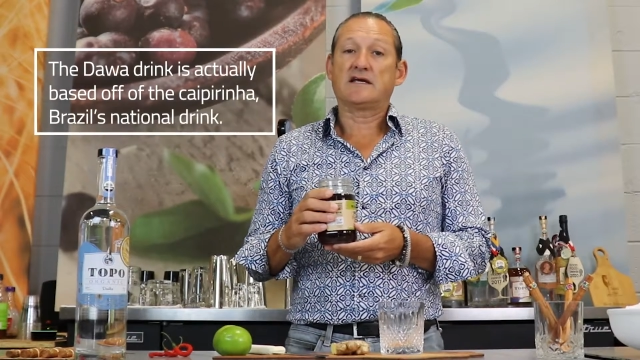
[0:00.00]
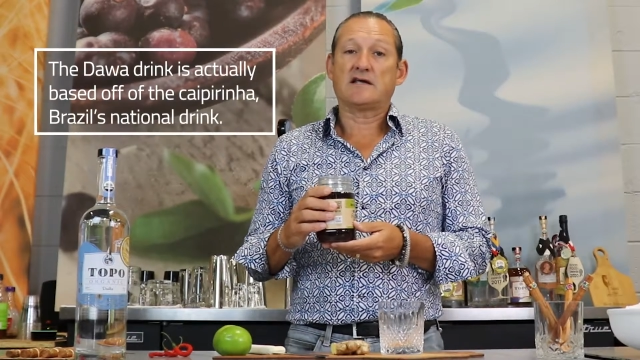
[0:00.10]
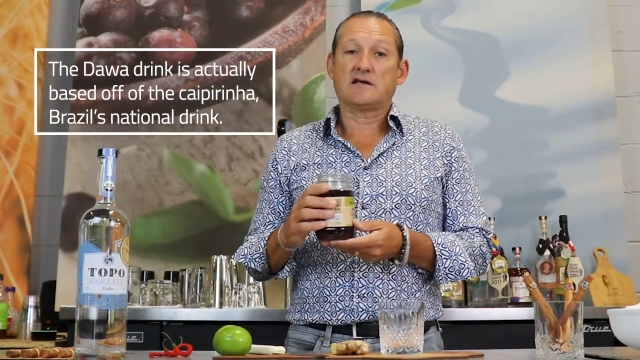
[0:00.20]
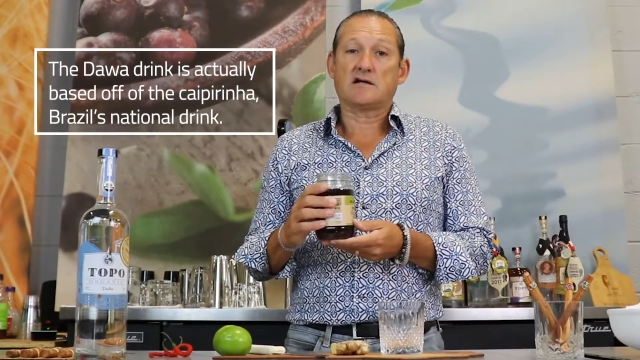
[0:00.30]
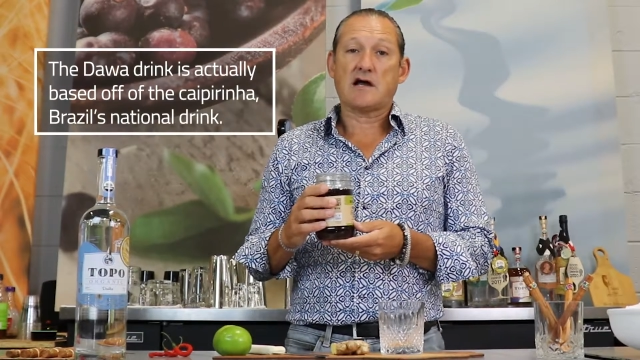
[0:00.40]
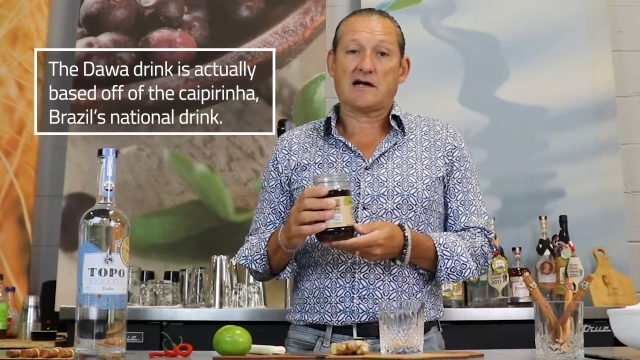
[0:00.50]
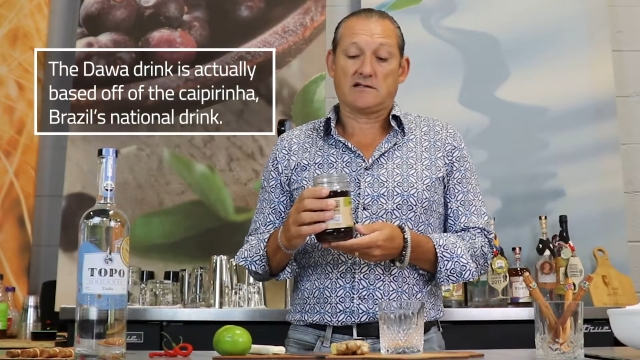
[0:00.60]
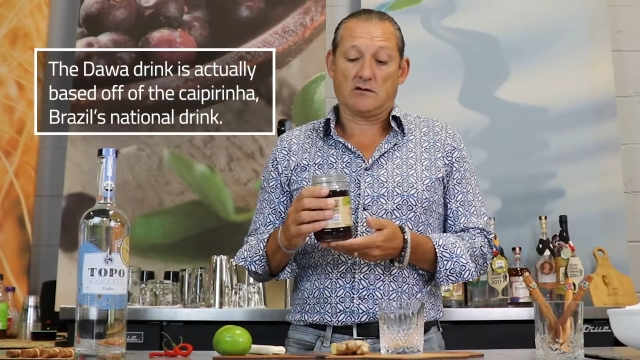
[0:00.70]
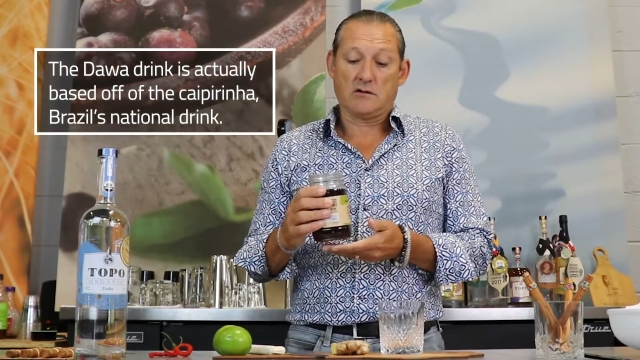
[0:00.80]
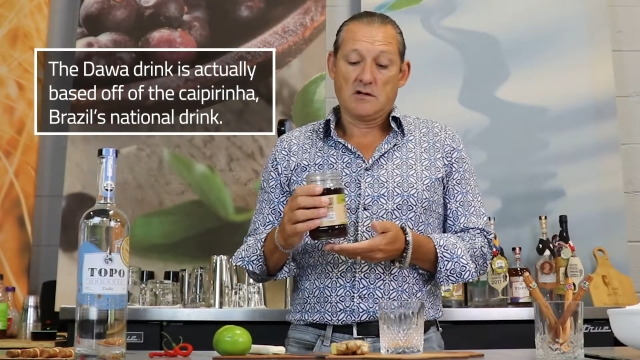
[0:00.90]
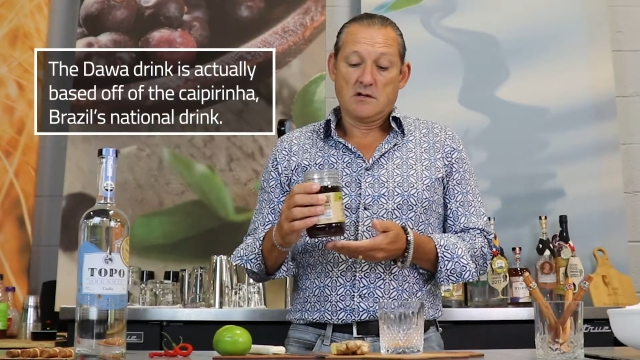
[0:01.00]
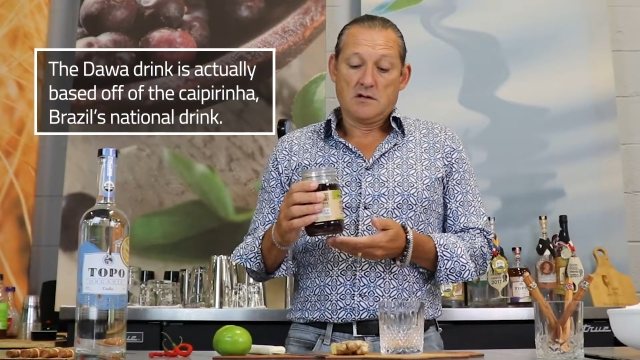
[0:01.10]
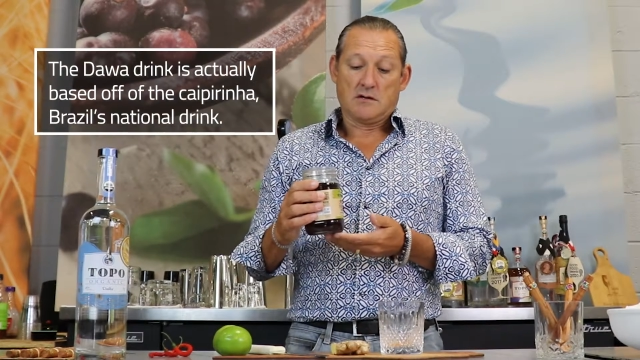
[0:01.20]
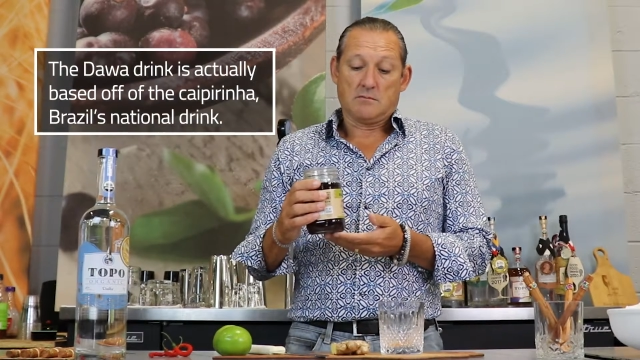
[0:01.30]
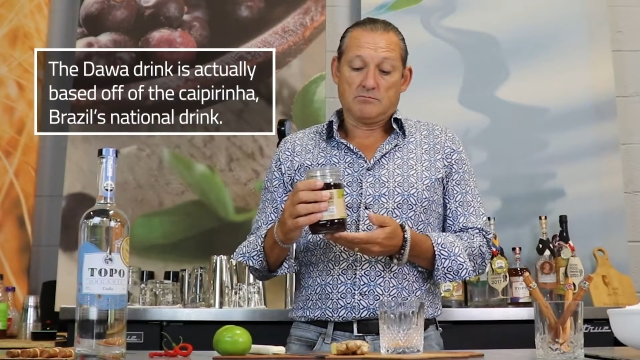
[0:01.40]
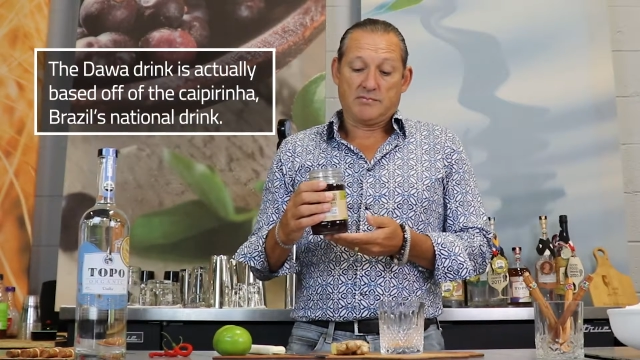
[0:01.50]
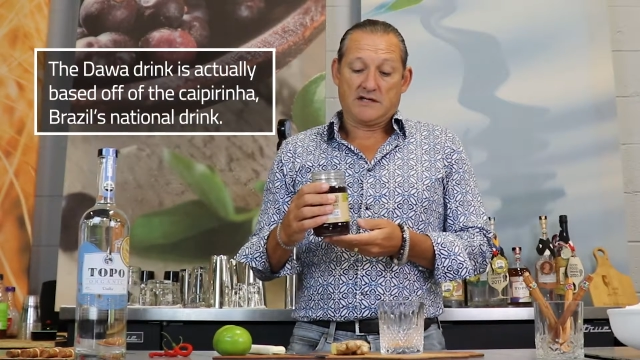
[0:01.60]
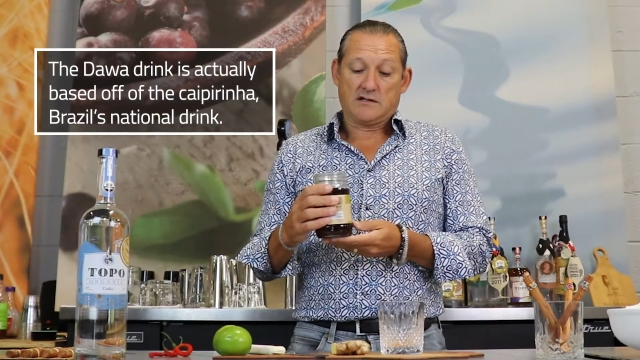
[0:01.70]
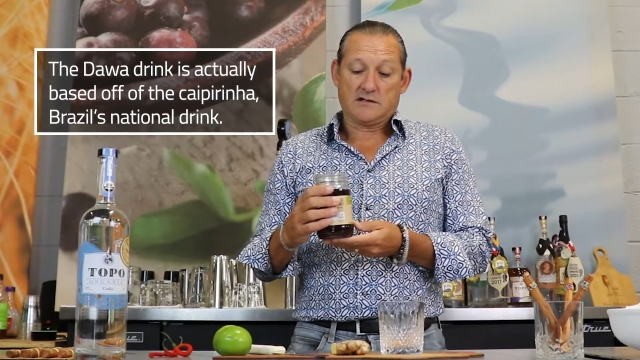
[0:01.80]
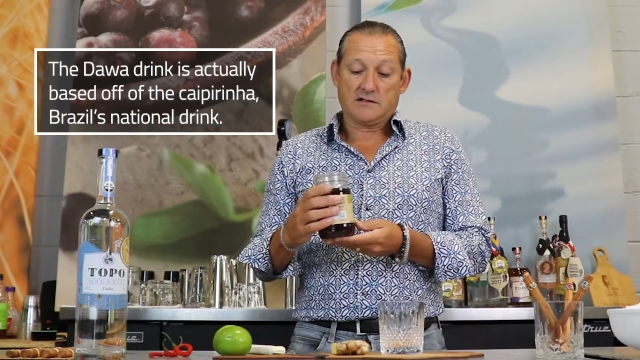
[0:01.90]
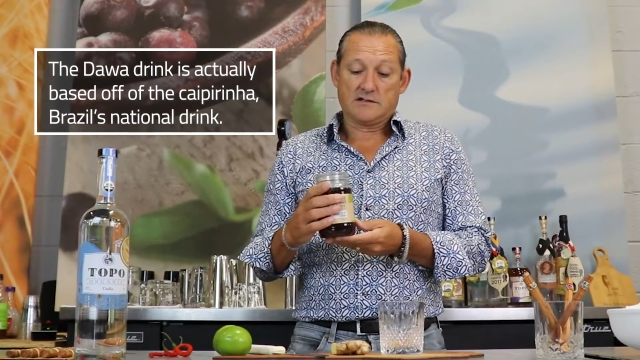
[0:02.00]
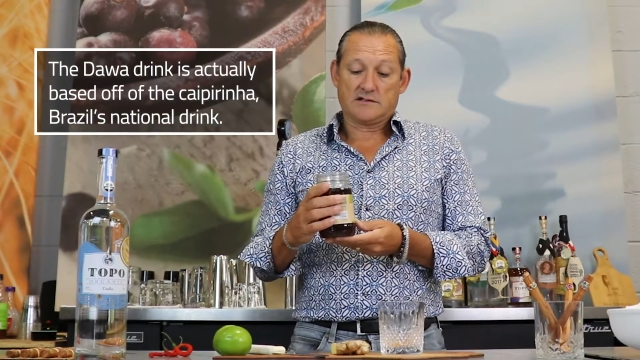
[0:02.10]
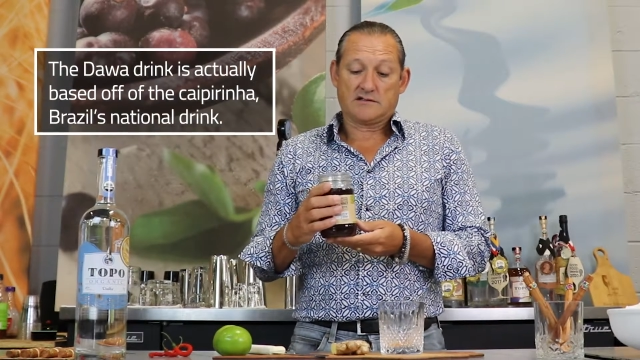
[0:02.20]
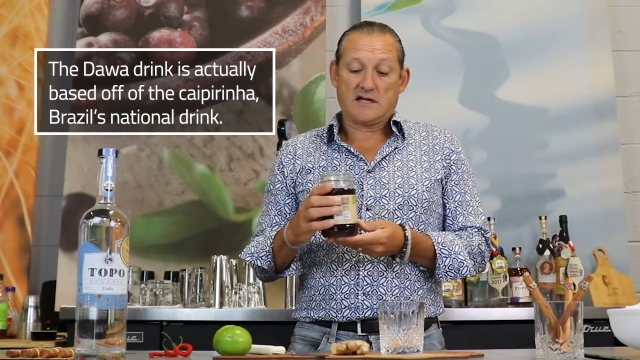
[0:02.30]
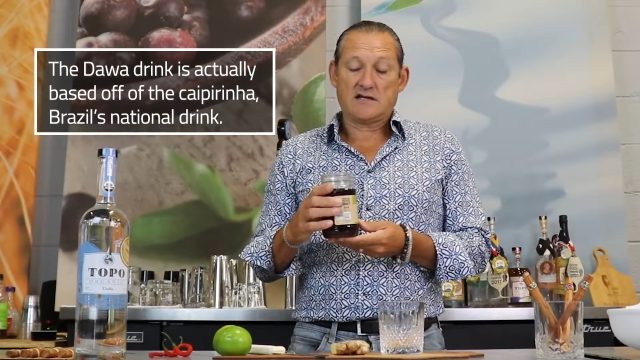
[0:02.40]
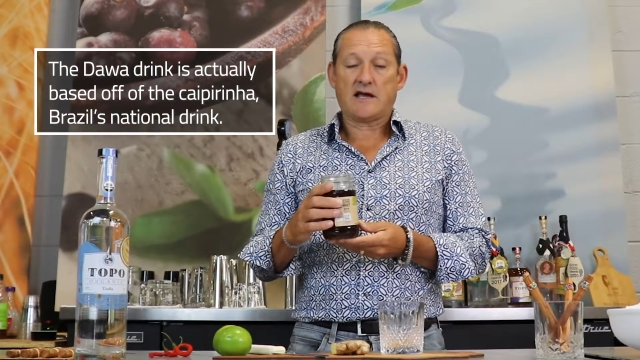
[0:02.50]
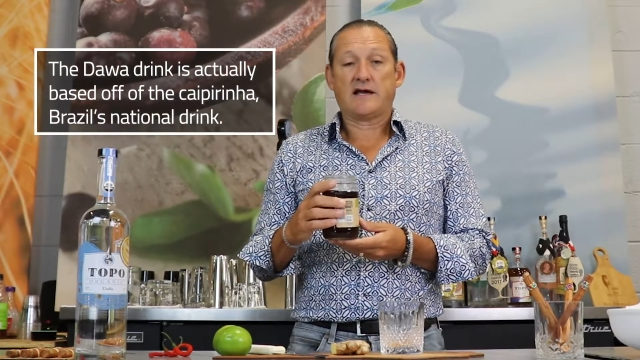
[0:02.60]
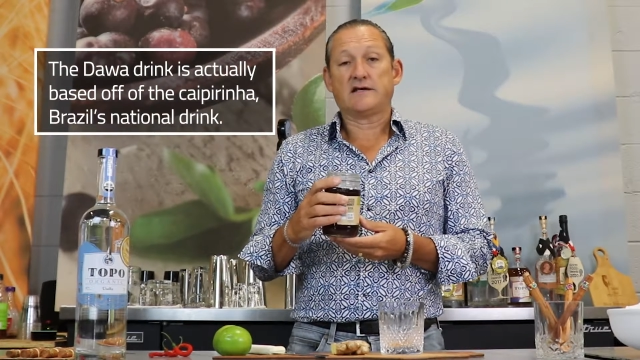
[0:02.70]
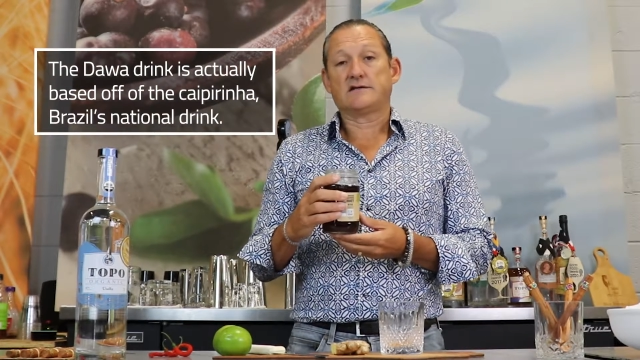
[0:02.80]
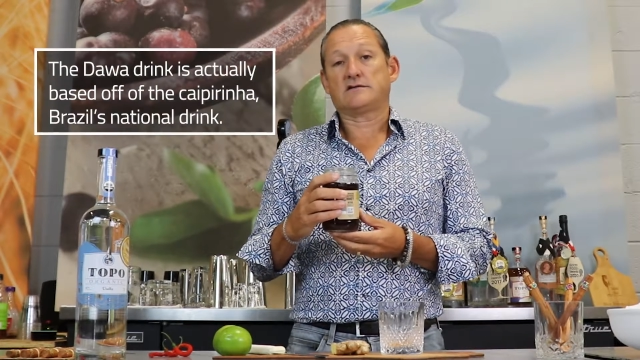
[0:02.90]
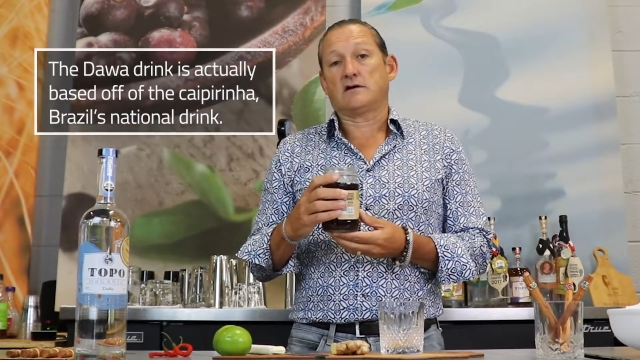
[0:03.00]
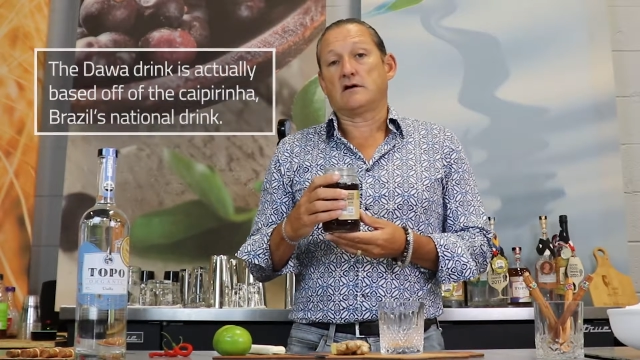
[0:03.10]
Kenyan cocktail because Kenya has